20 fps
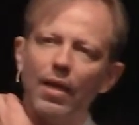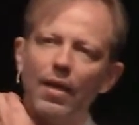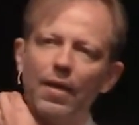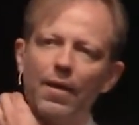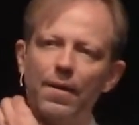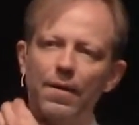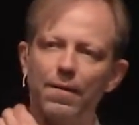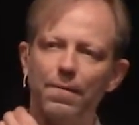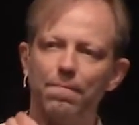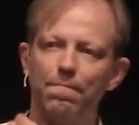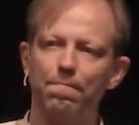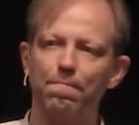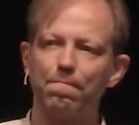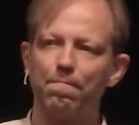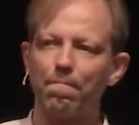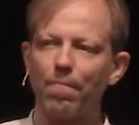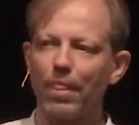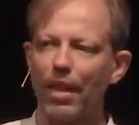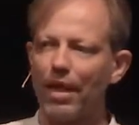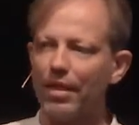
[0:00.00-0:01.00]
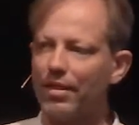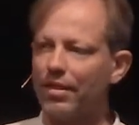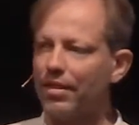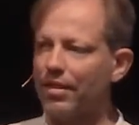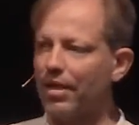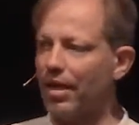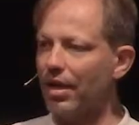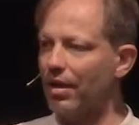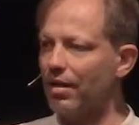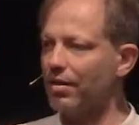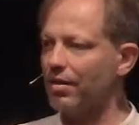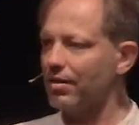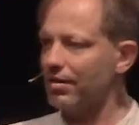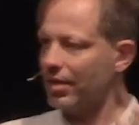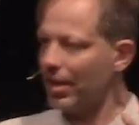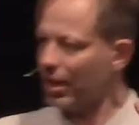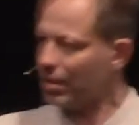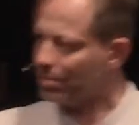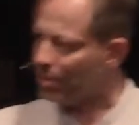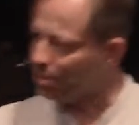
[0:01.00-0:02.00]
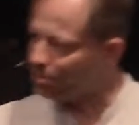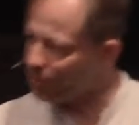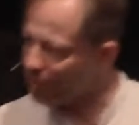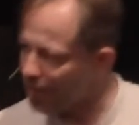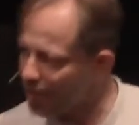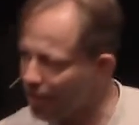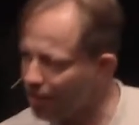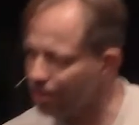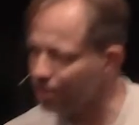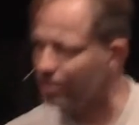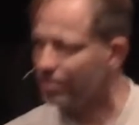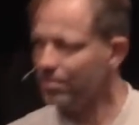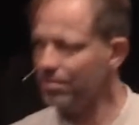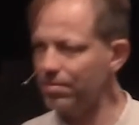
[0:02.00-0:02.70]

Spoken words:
And they had been praying,